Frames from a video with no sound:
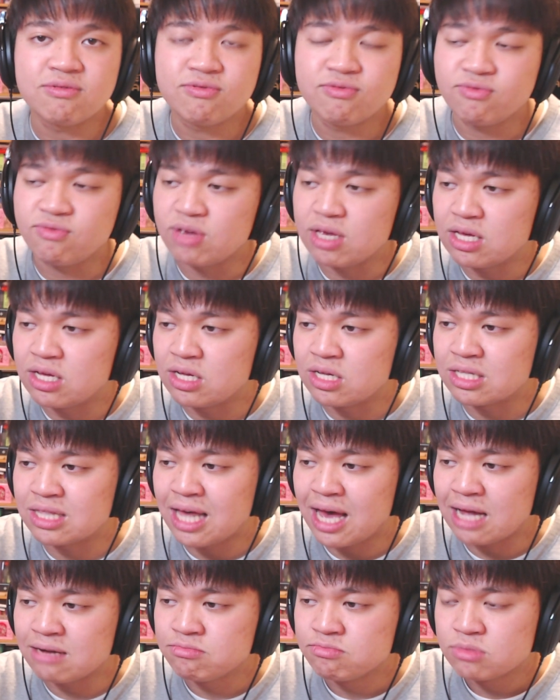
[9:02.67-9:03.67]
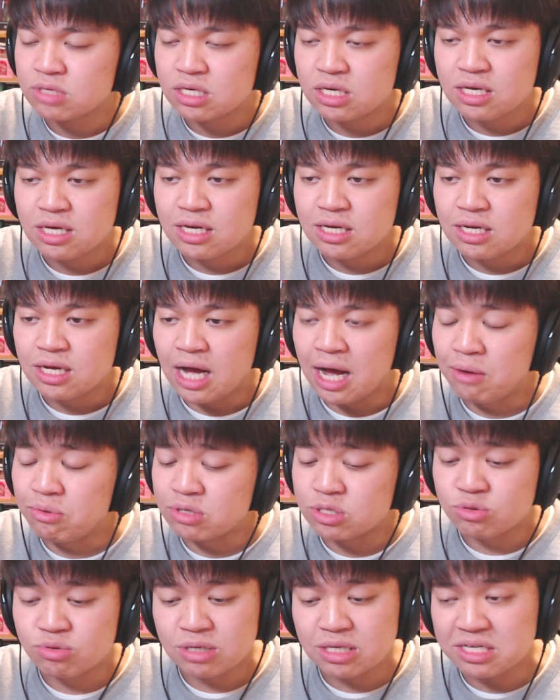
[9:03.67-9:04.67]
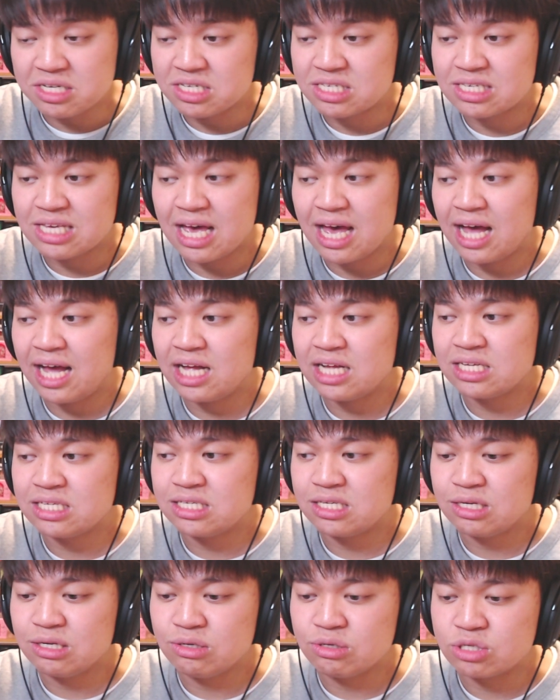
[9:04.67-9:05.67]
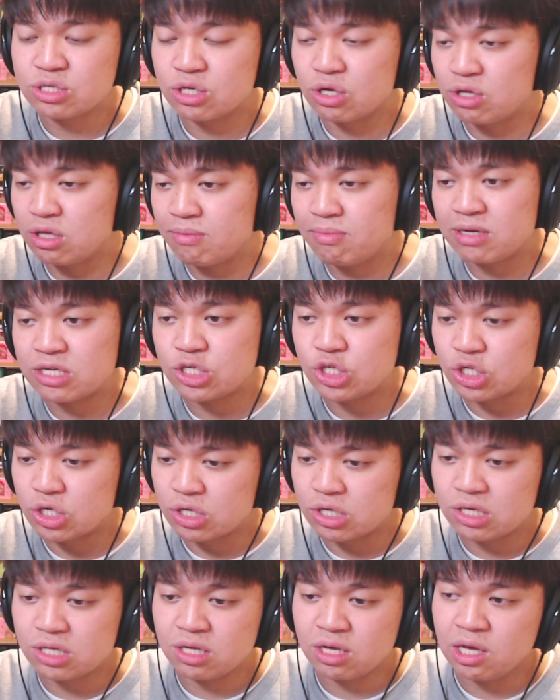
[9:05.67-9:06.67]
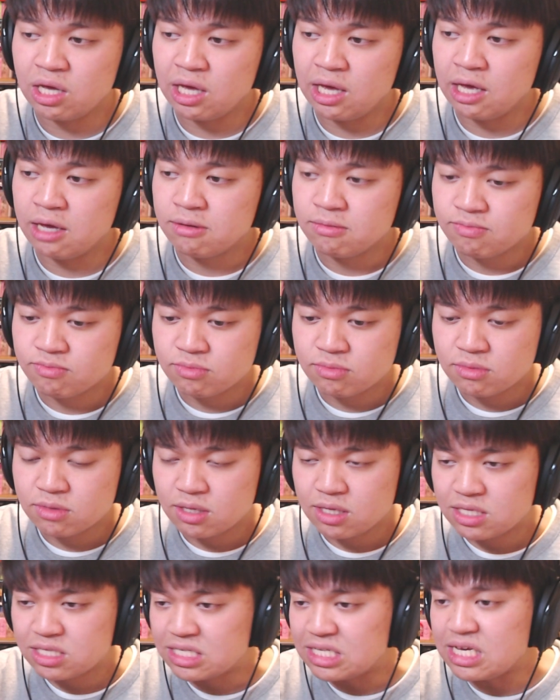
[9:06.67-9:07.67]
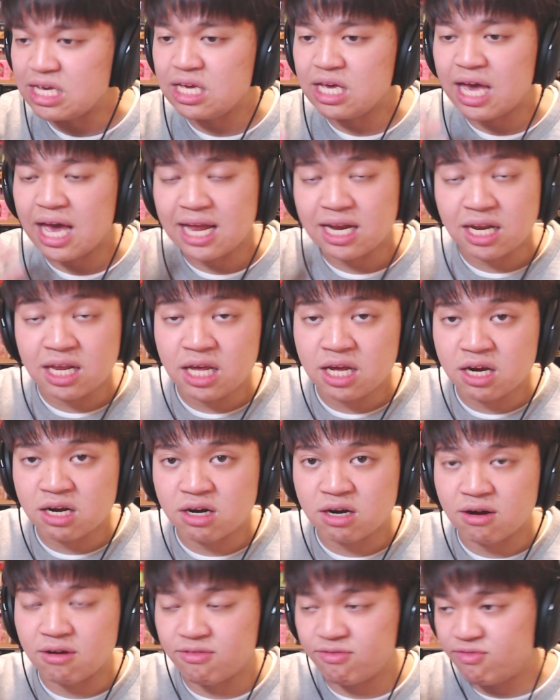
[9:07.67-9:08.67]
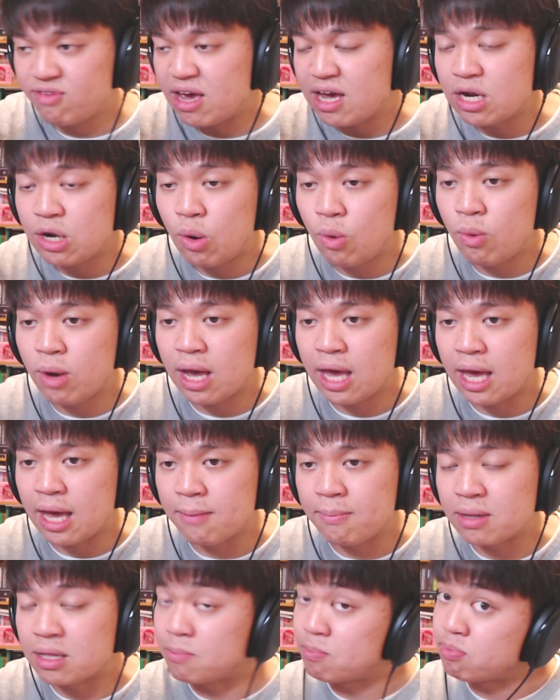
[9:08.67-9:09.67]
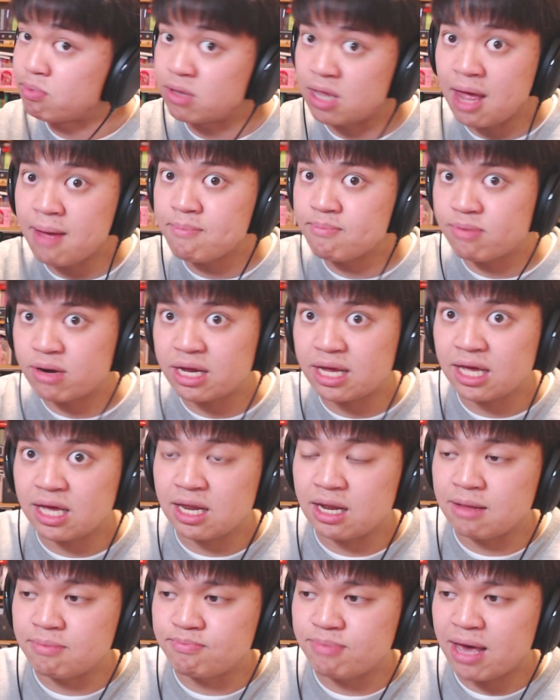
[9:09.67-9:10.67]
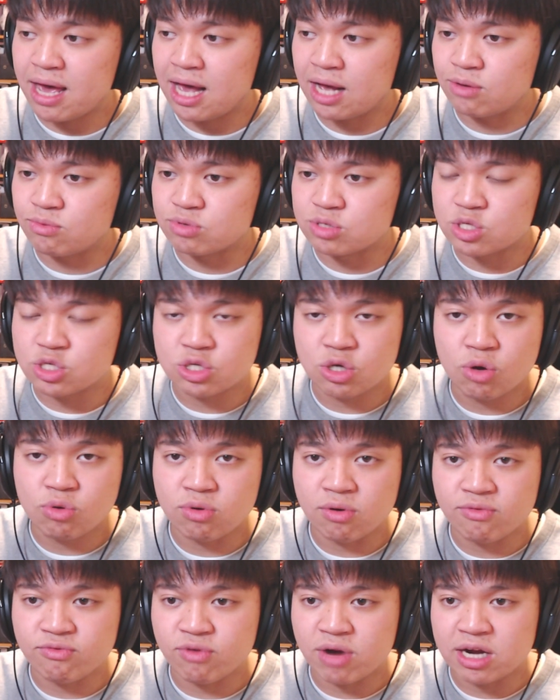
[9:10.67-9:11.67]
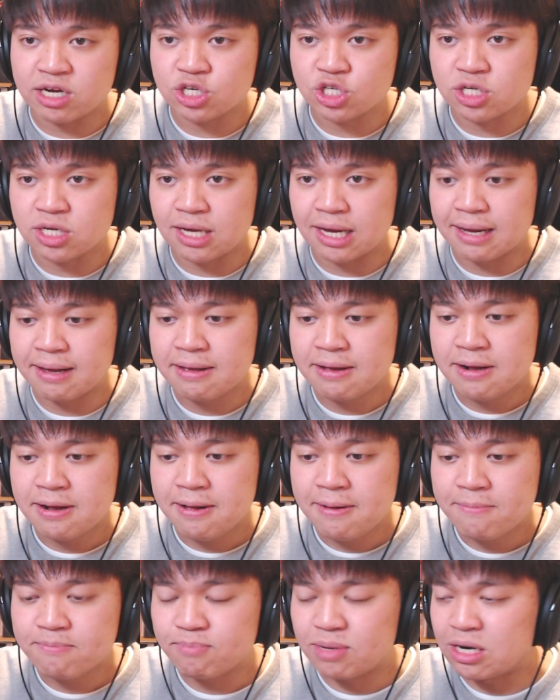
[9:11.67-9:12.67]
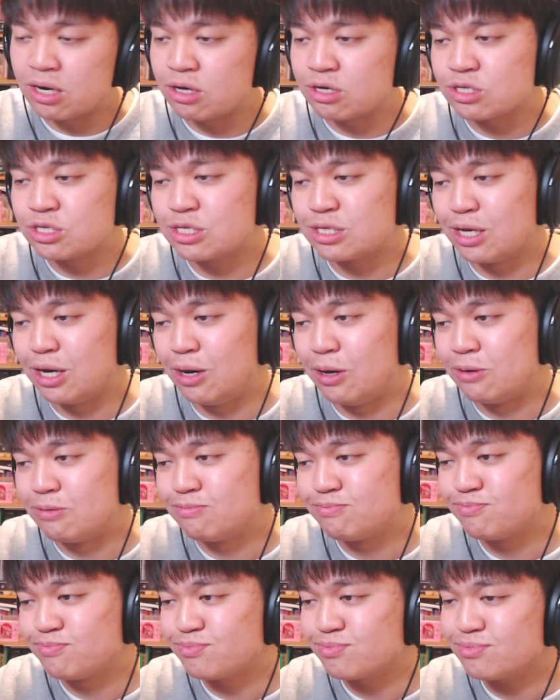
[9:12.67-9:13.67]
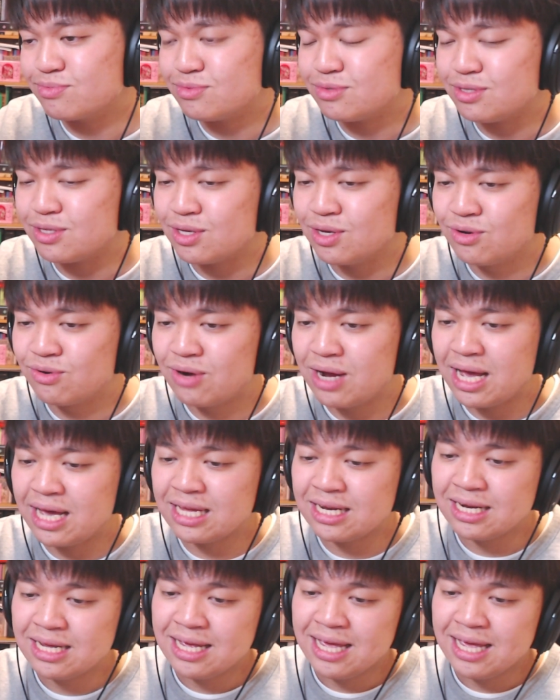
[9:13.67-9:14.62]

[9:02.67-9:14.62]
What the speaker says: feel that I was really sad to slowly but surely see and hear fade away, but them bringing it back was so refreshing. But also, right,